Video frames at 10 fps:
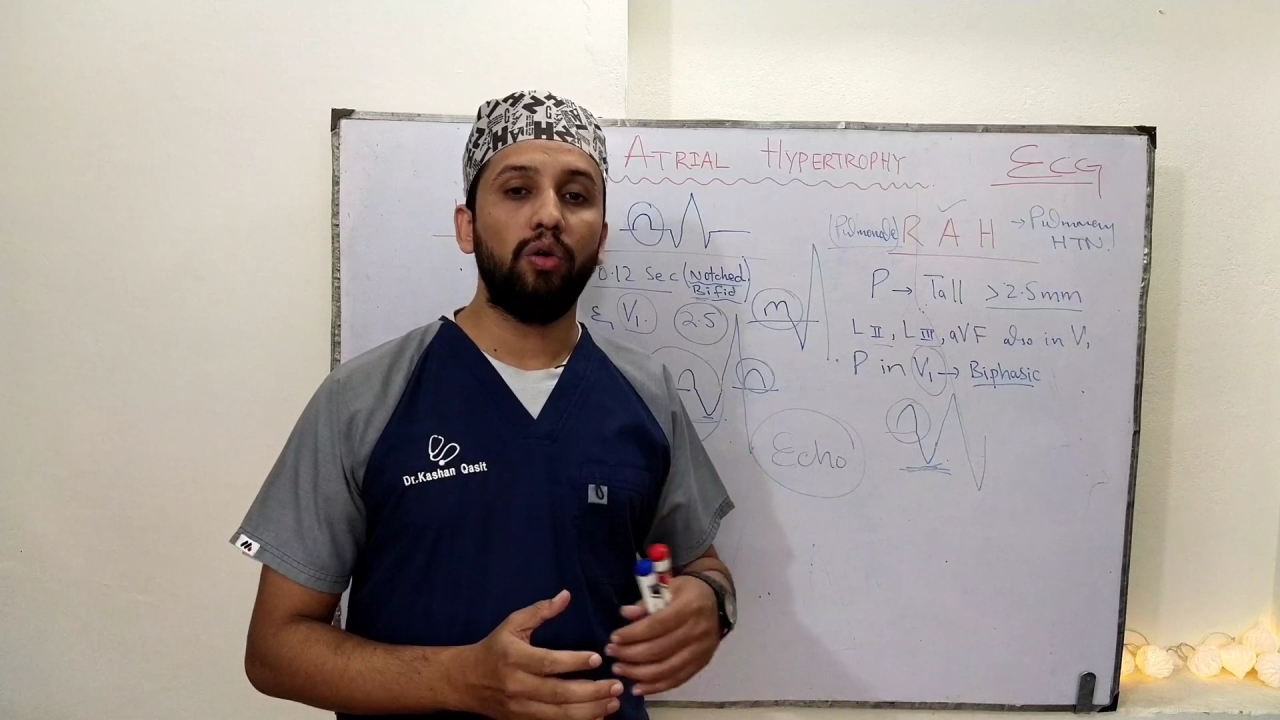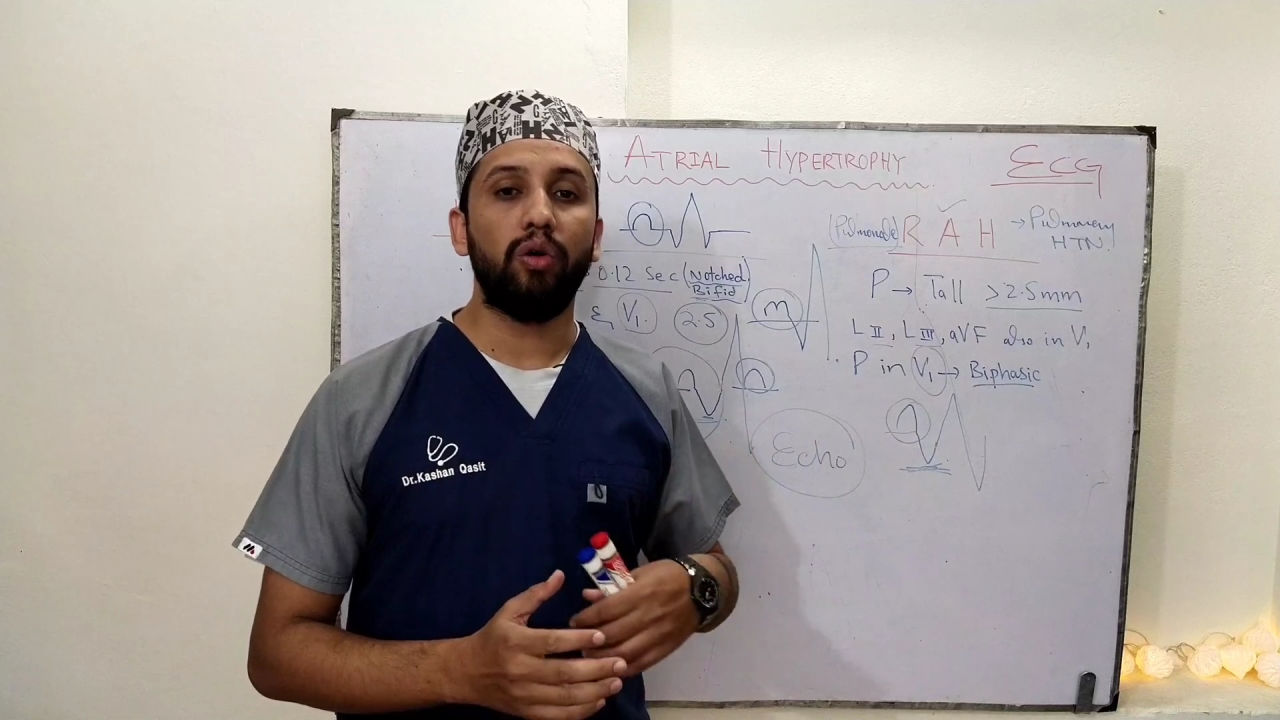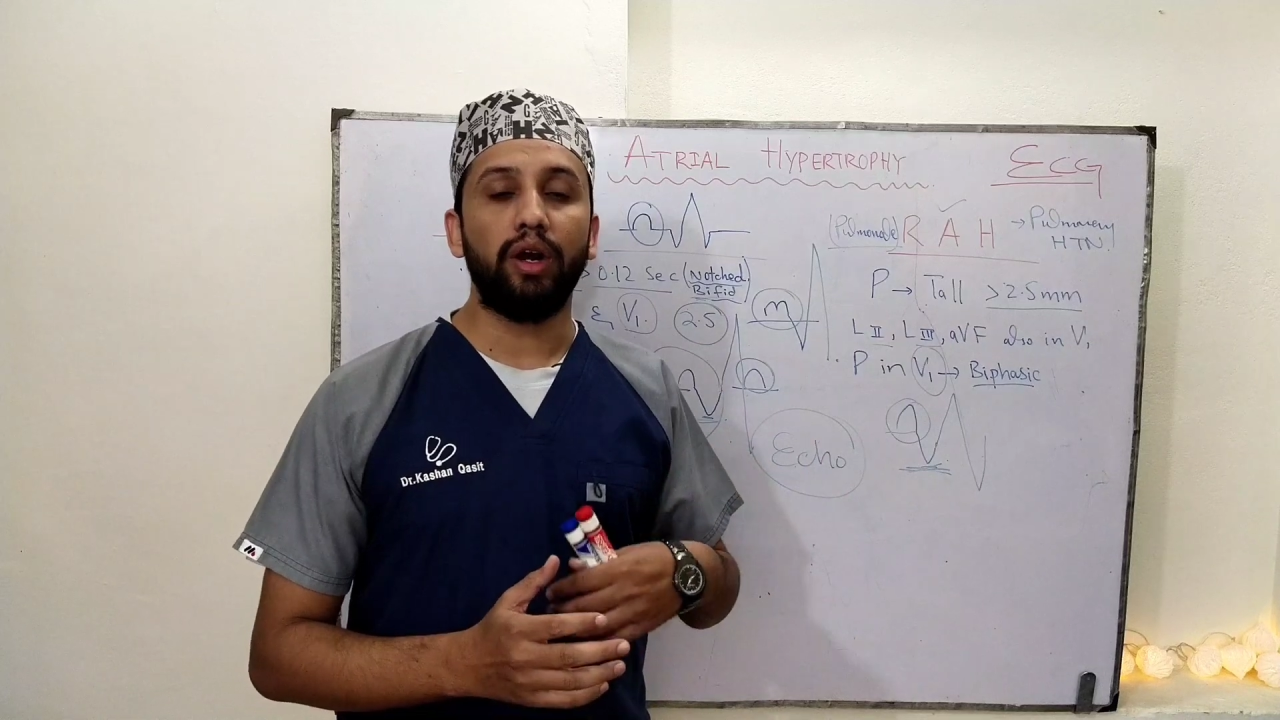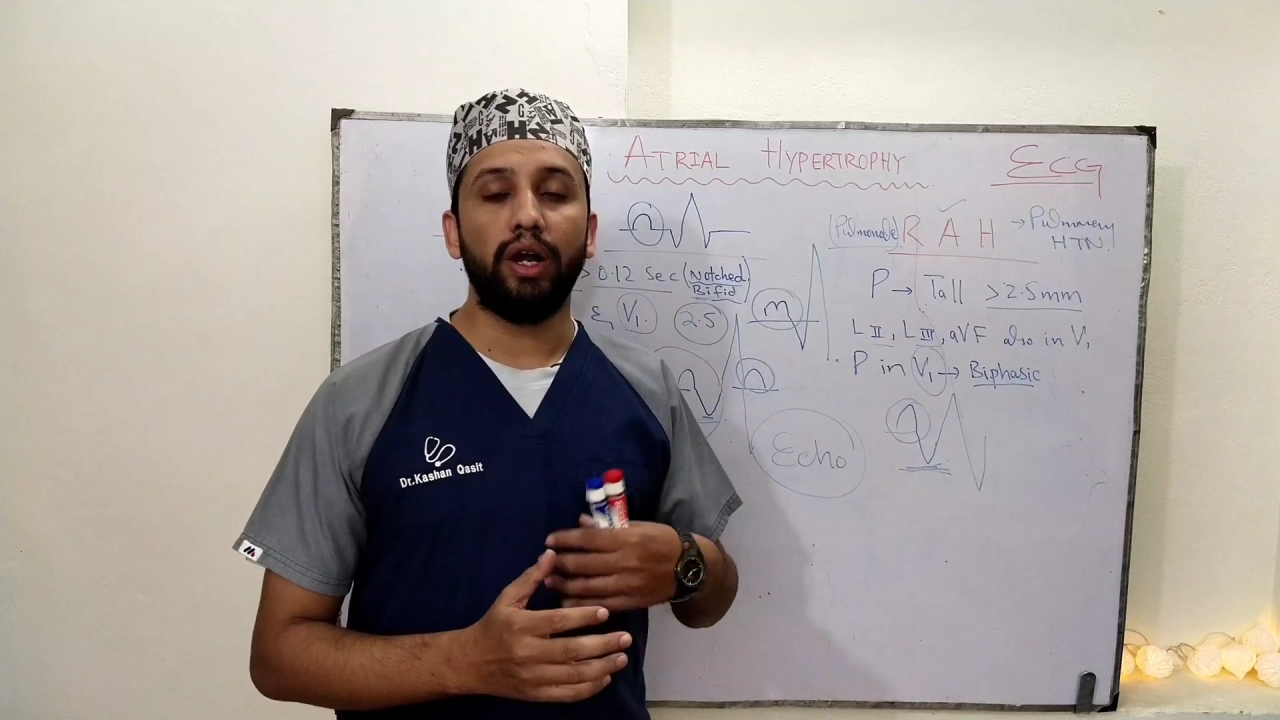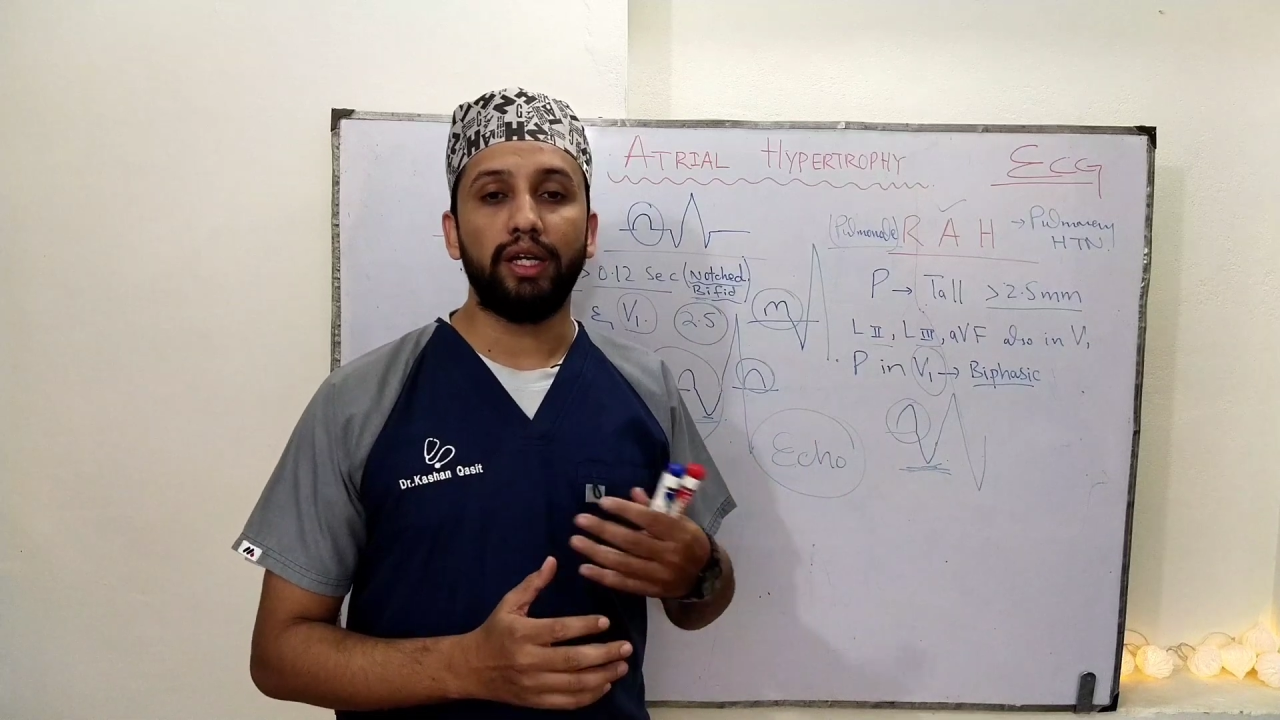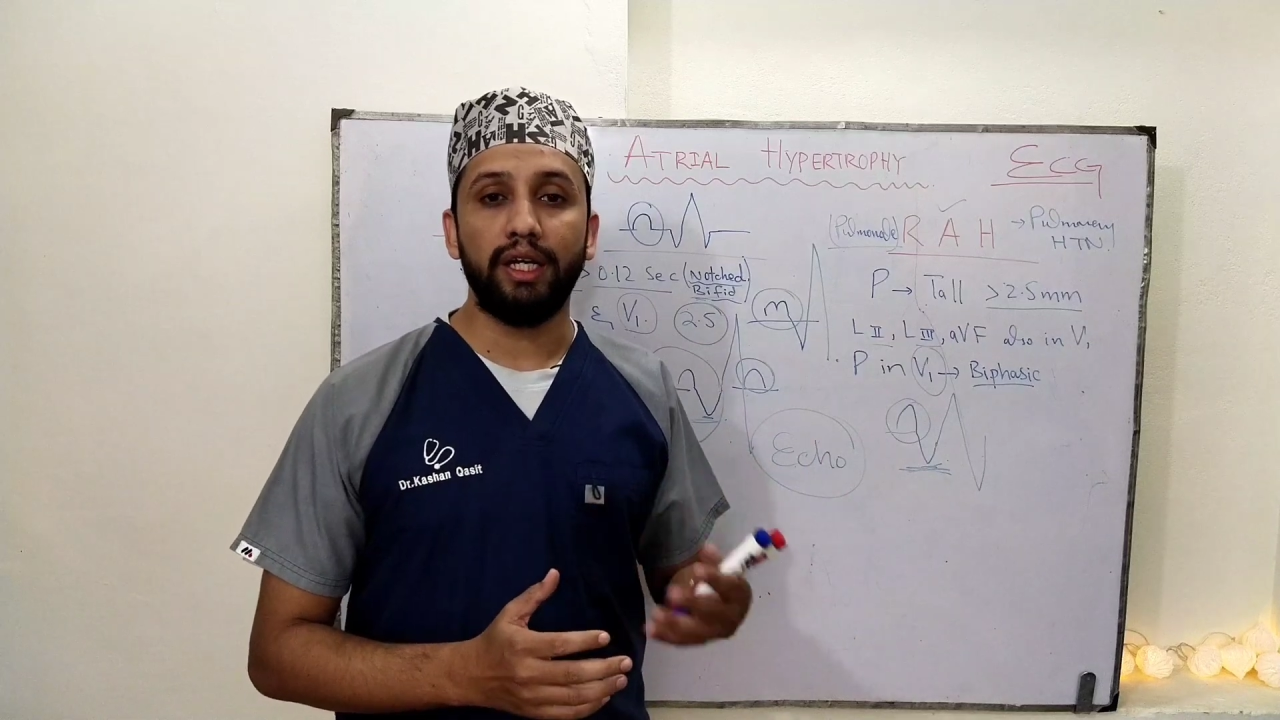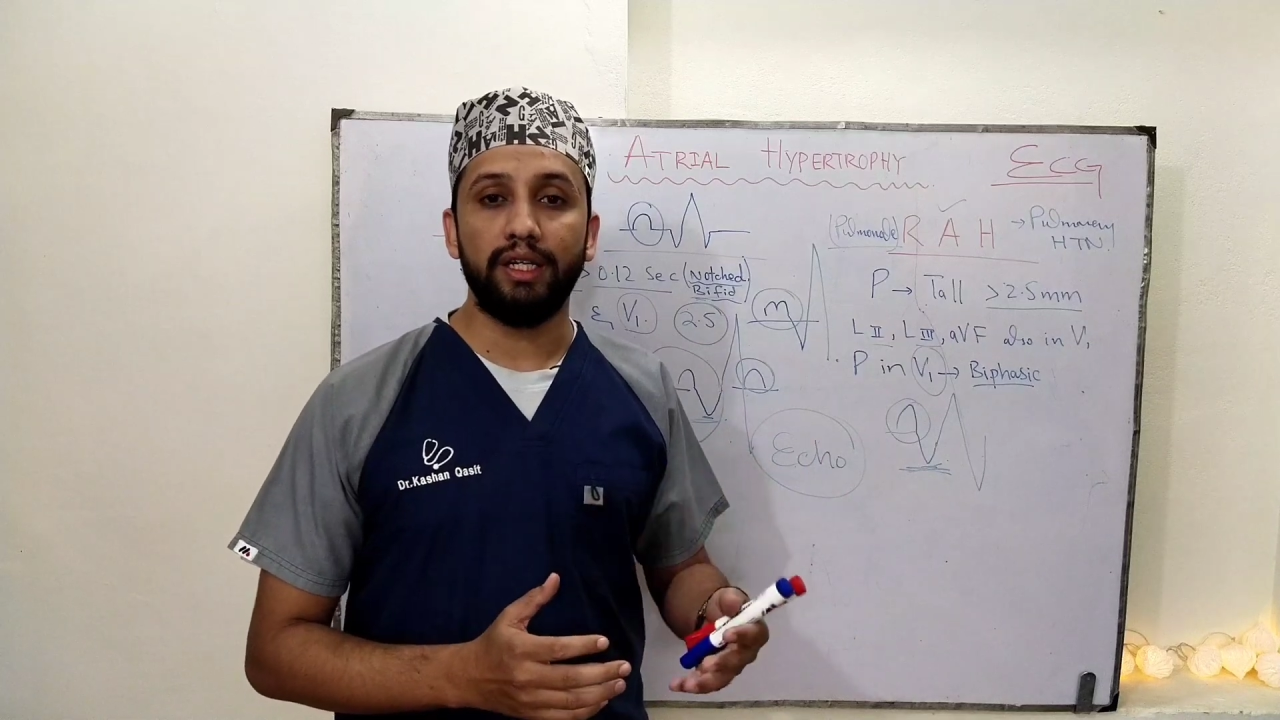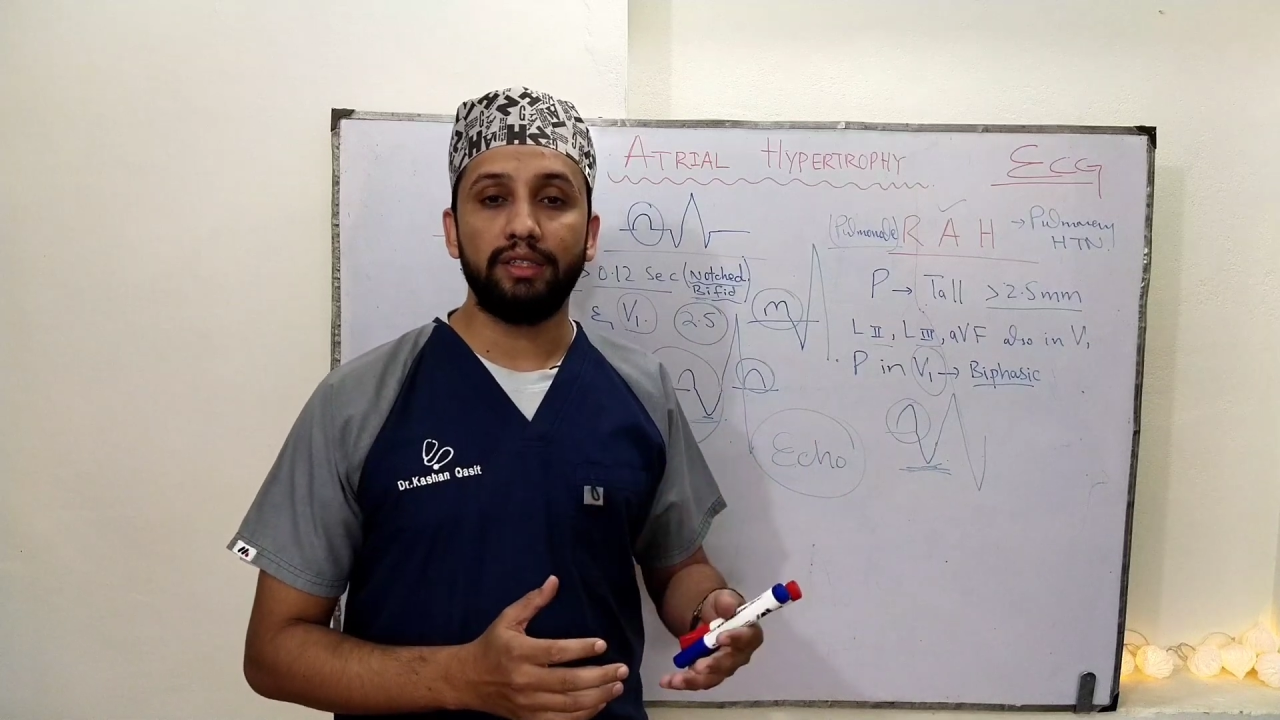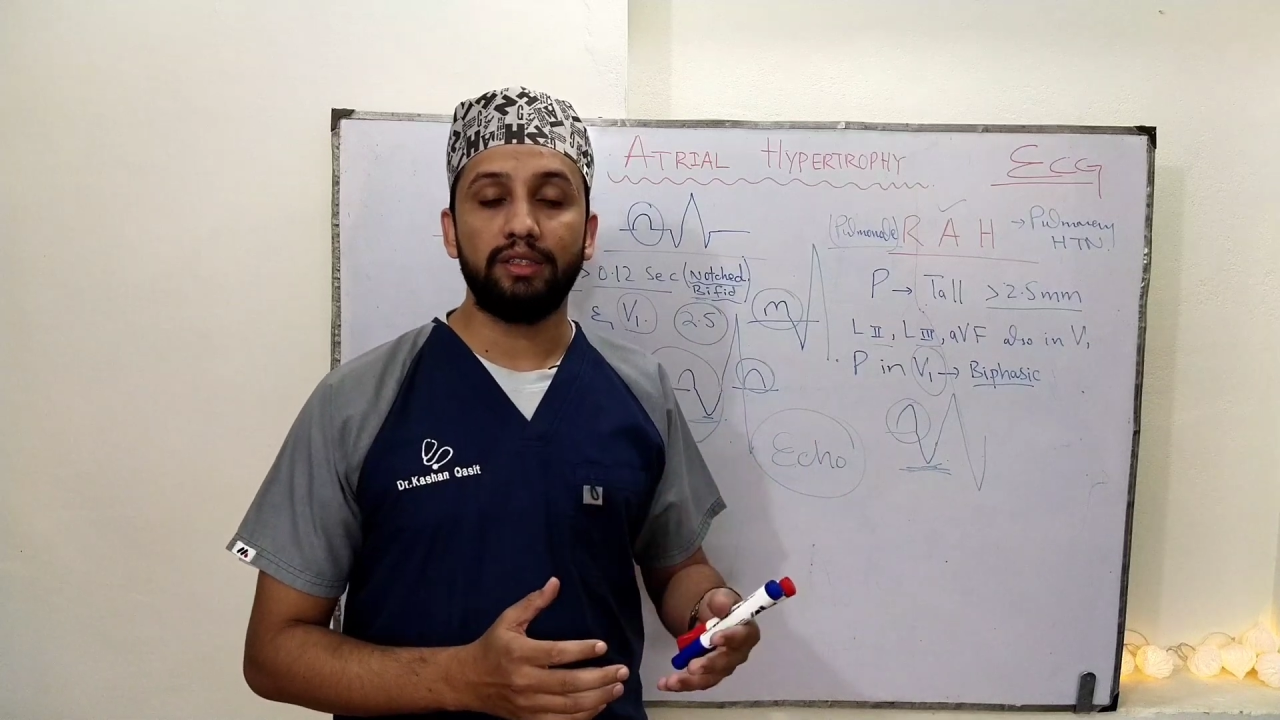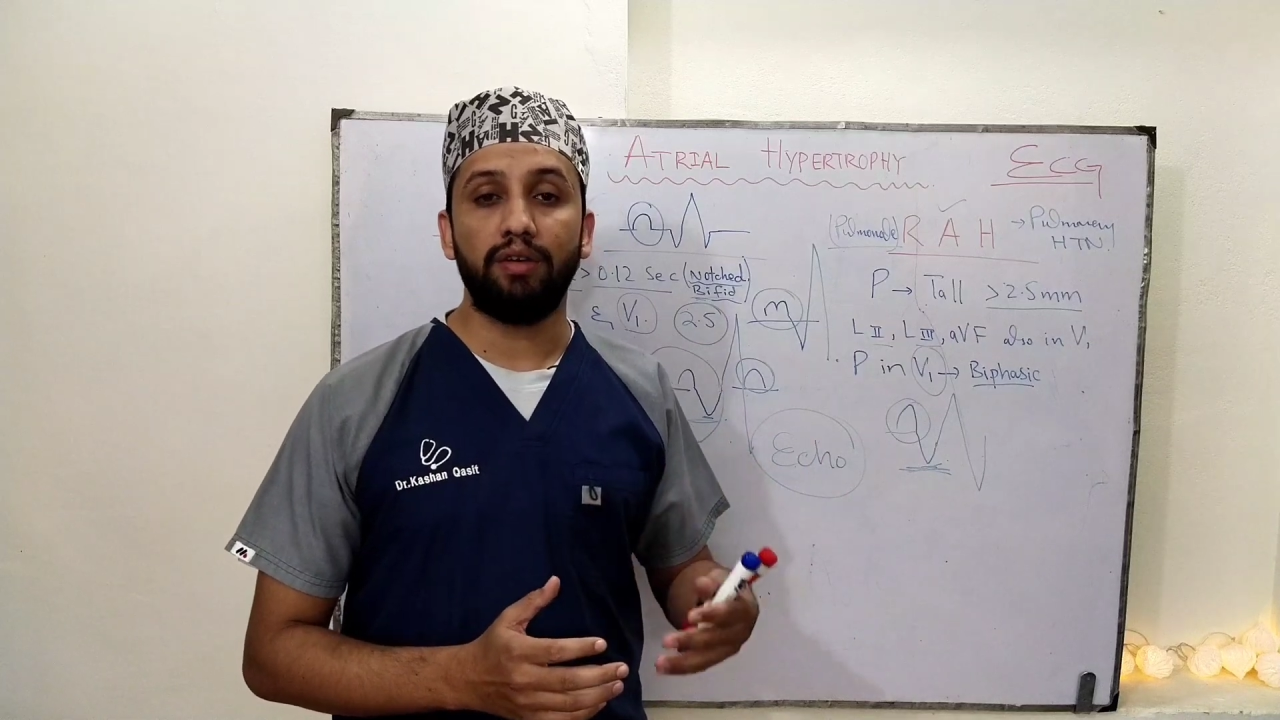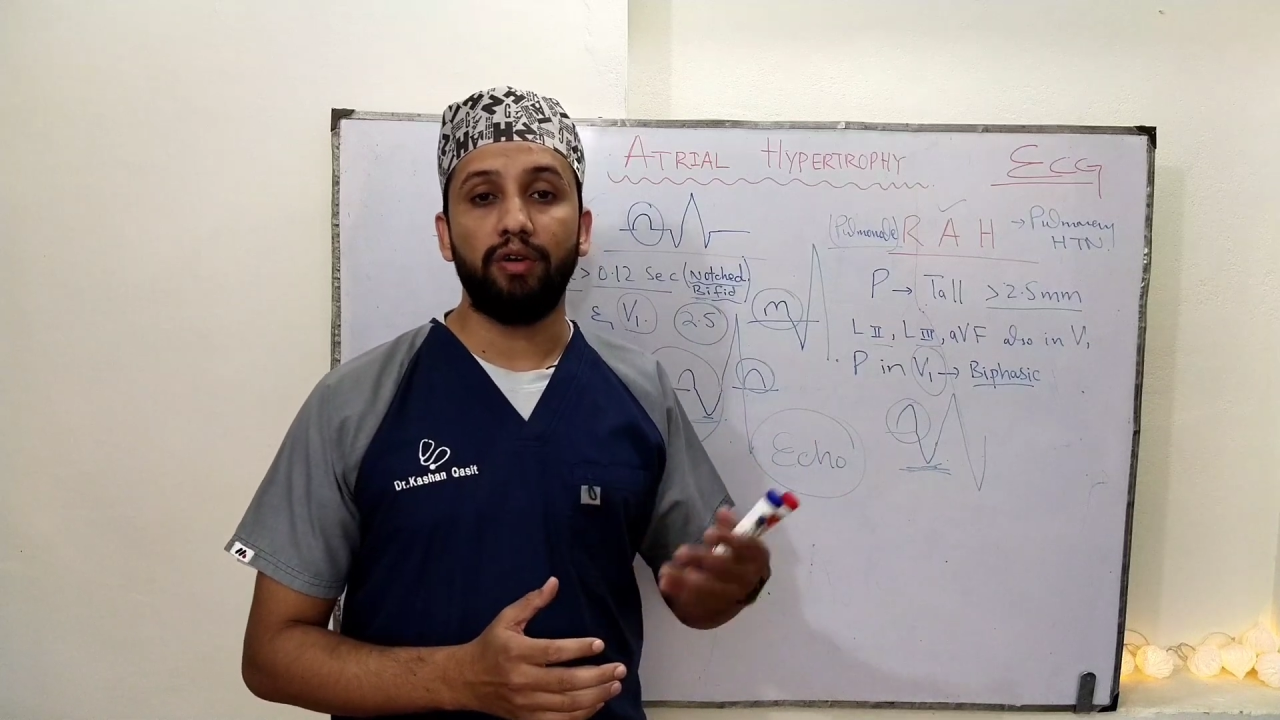or against